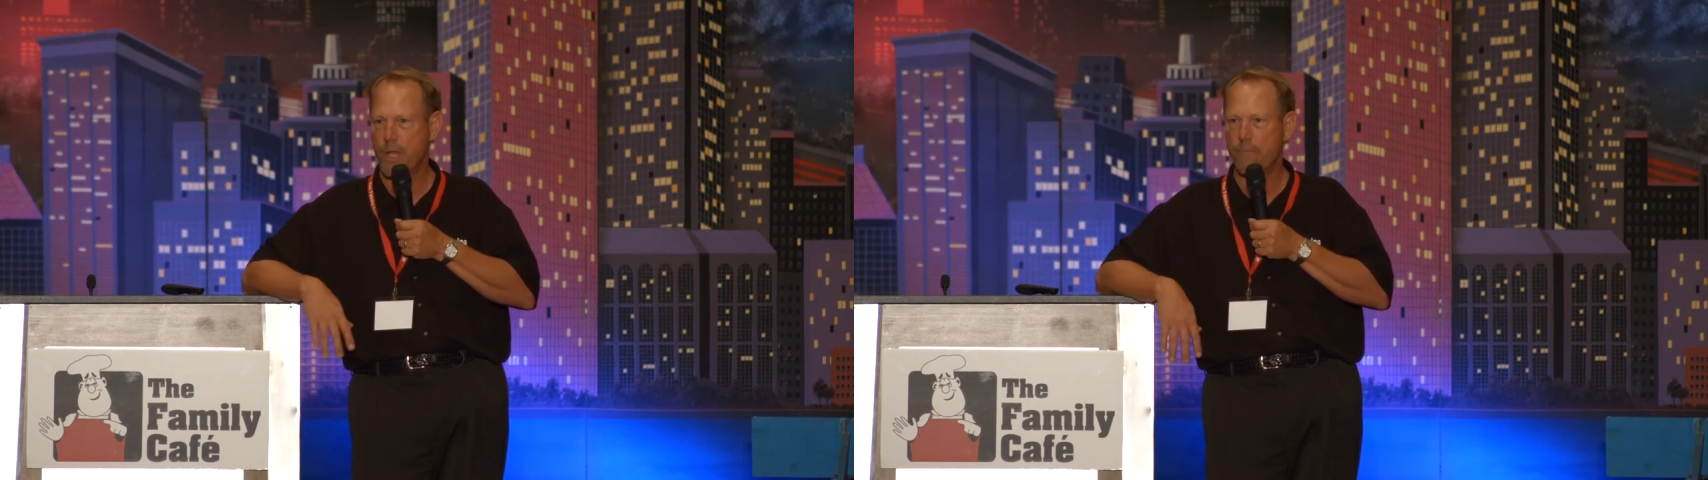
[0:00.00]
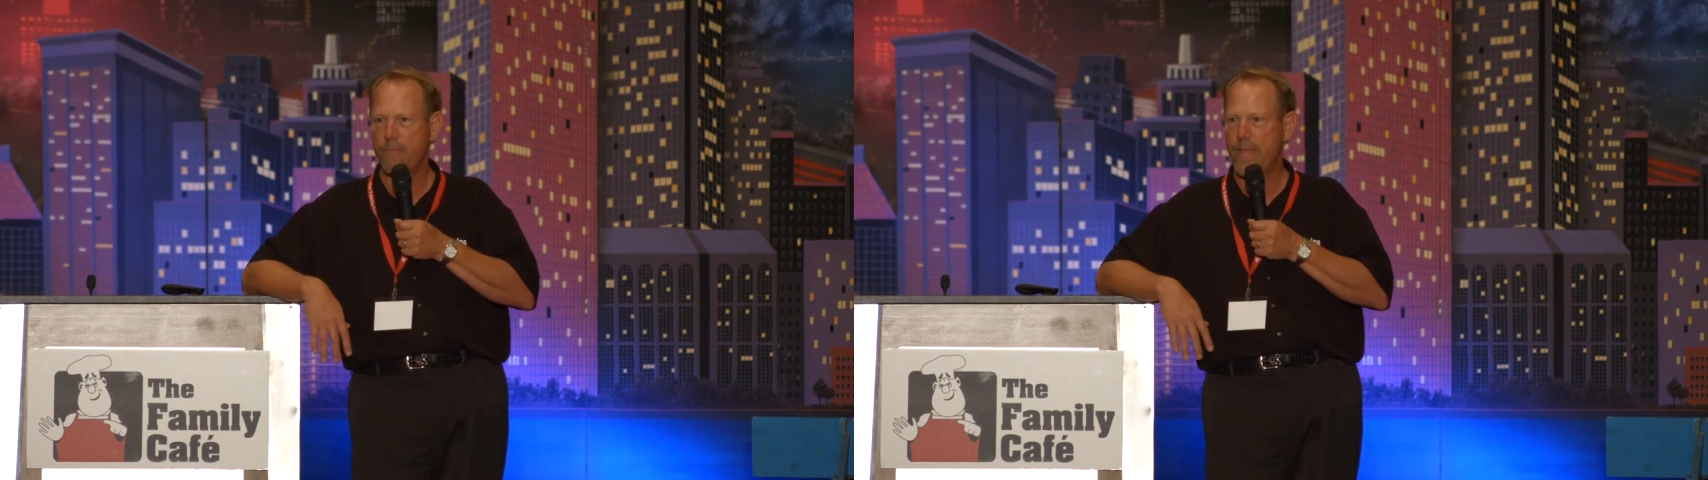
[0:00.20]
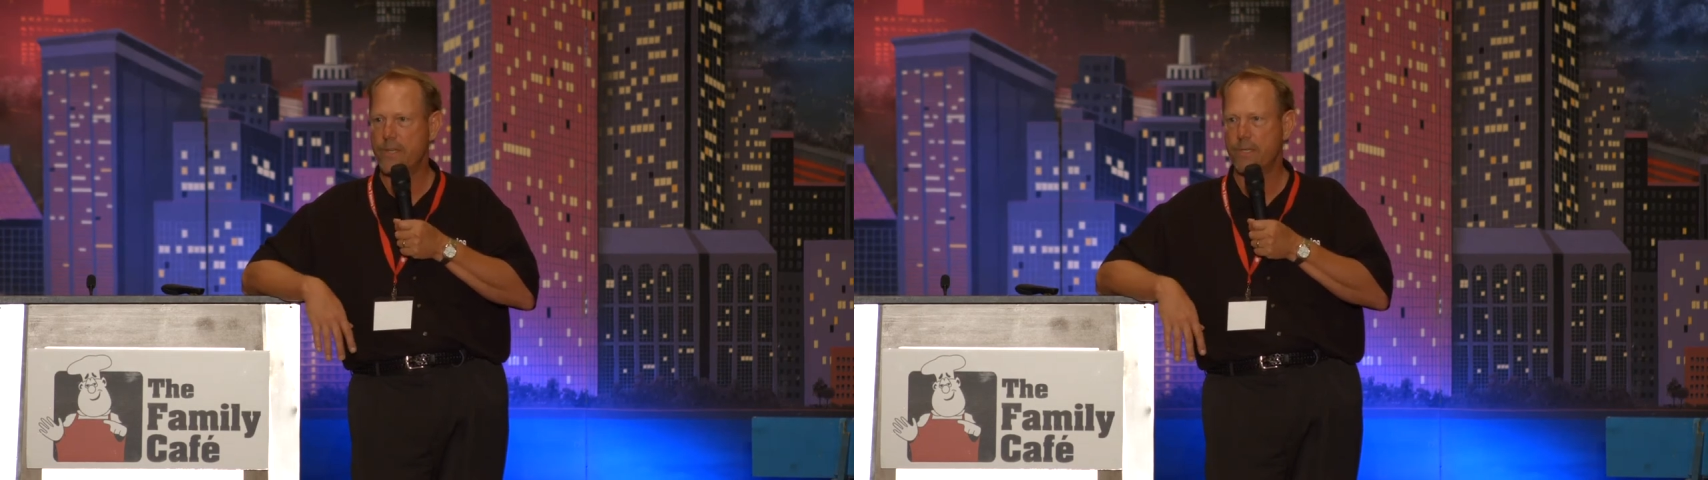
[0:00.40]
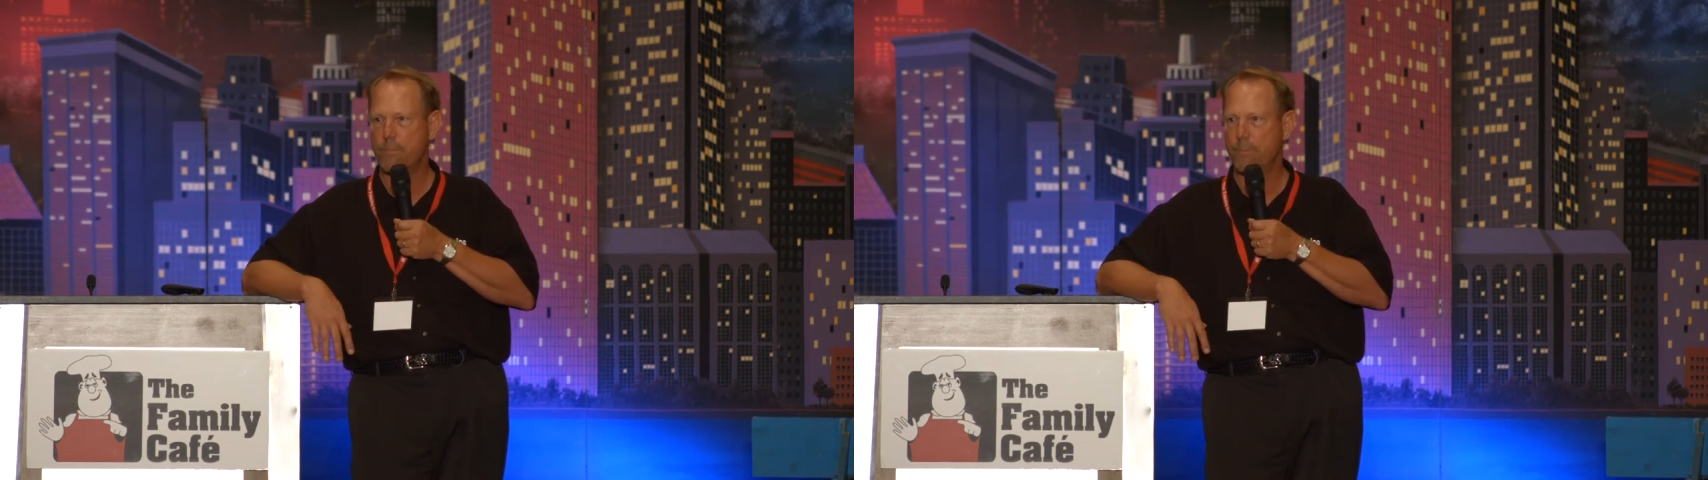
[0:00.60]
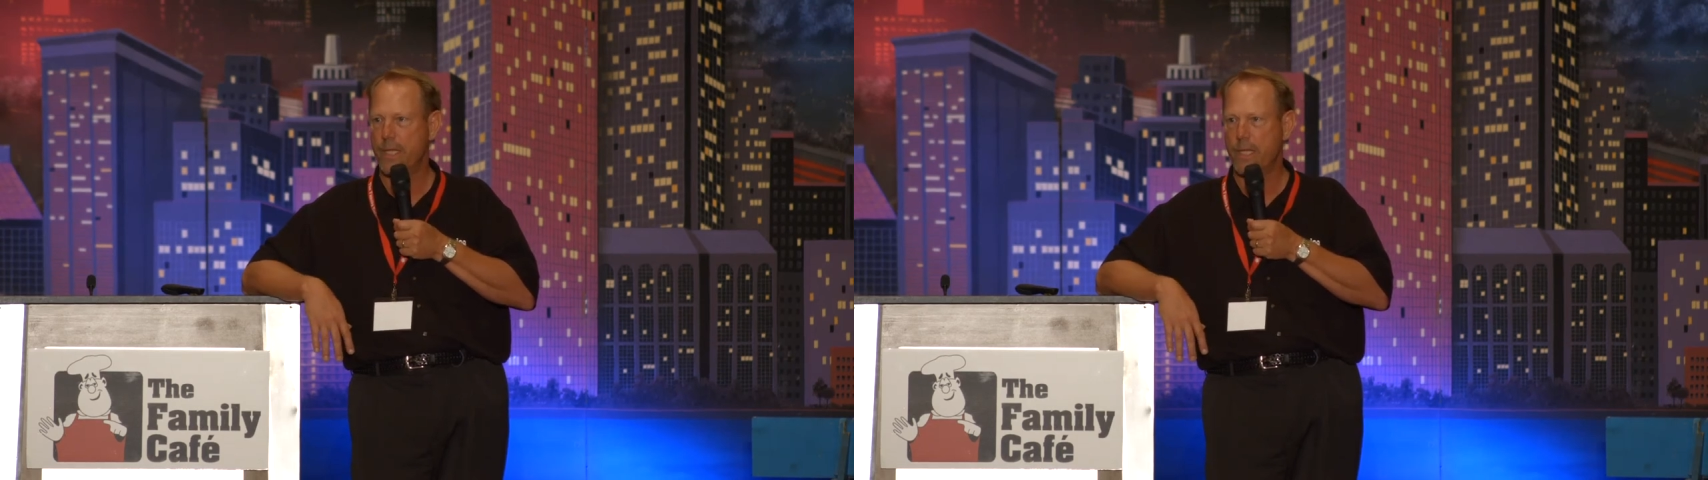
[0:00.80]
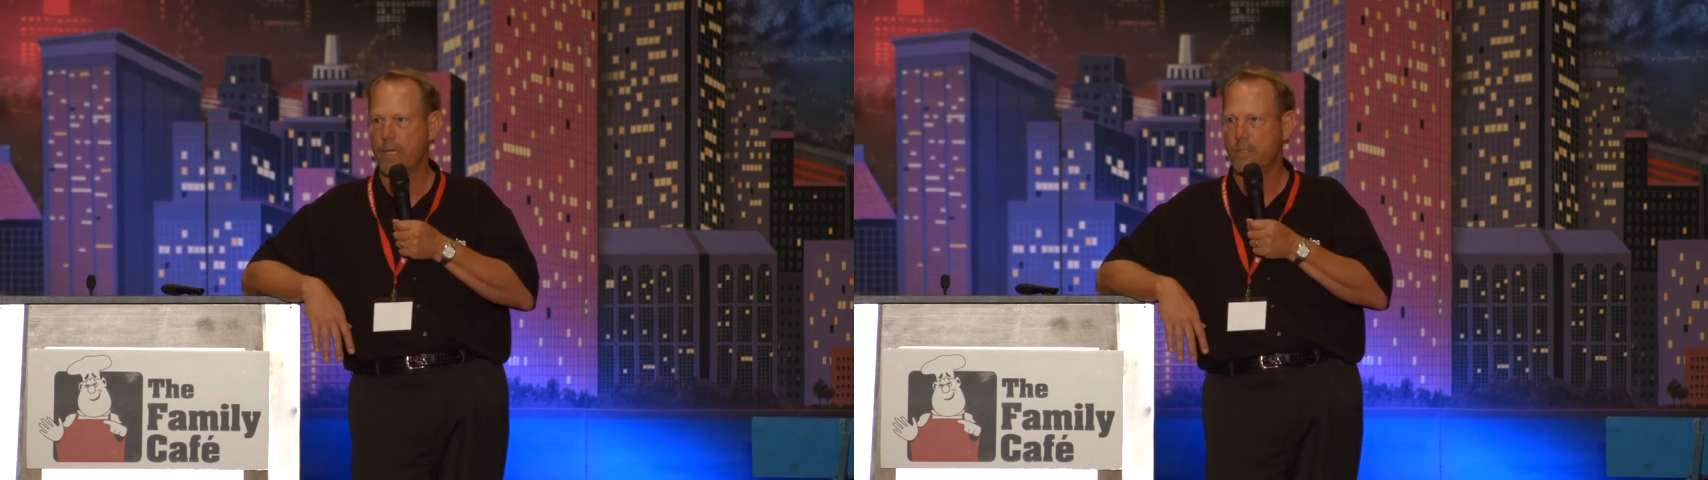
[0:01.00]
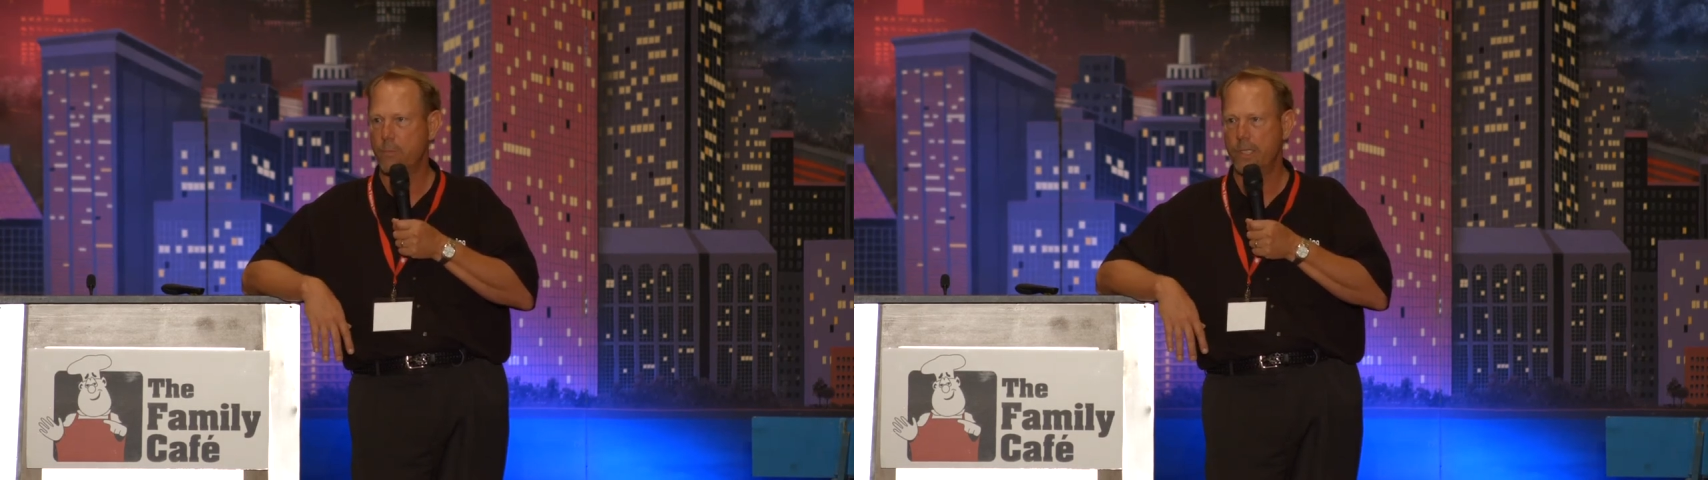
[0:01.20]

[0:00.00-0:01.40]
Some face them because